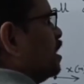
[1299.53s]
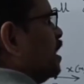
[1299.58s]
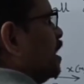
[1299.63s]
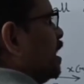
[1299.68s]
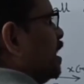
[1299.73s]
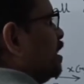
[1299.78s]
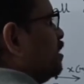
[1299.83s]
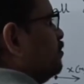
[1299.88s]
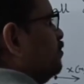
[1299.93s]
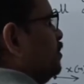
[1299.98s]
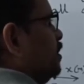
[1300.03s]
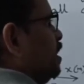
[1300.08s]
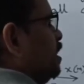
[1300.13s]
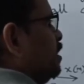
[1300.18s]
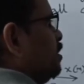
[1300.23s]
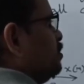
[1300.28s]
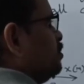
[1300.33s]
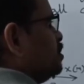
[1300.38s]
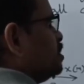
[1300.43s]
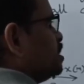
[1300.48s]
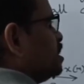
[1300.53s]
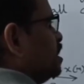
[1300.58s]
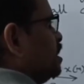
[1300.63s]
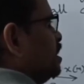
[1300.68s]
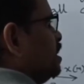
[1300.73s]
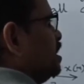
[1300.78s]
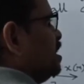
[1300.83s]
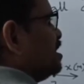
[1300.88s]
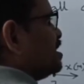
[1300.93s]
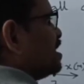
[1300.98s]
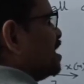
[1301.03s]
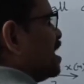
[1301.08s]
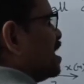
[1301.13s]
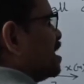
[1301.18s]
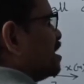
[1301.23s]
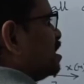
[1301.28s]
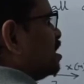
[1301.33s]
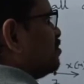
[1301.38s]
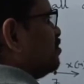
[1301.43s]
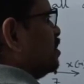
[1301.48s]
and B to C is
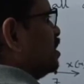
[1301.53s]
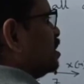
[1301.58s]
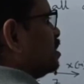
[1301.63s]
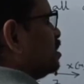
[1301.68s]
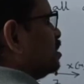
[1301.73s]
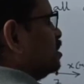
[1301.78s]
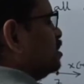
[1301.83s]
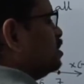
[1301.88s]
another path.